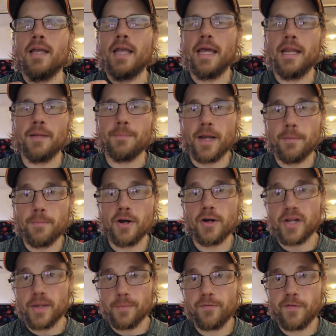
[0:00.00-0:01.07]
Hitting my mark
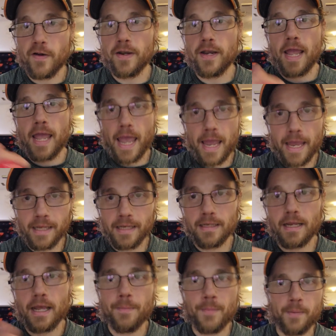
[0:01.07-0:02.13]
up front and
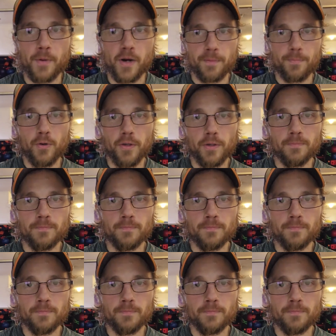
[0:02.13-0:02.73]
at my break point.